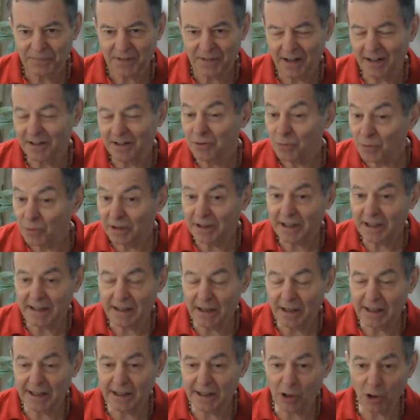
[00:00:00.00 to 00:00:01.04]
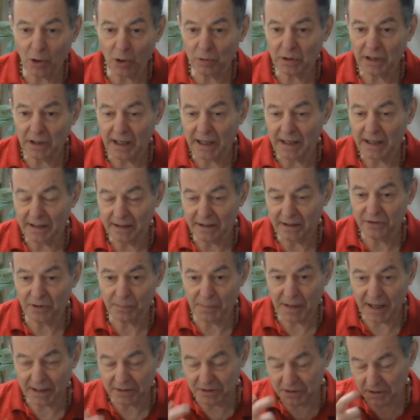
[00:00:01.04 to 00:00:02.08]
Uh, it's really, E. coli is a
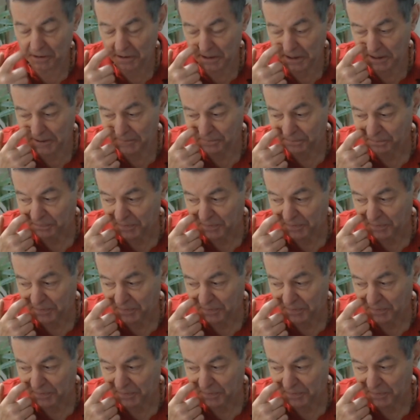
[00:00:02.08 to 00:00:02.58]
bacteria.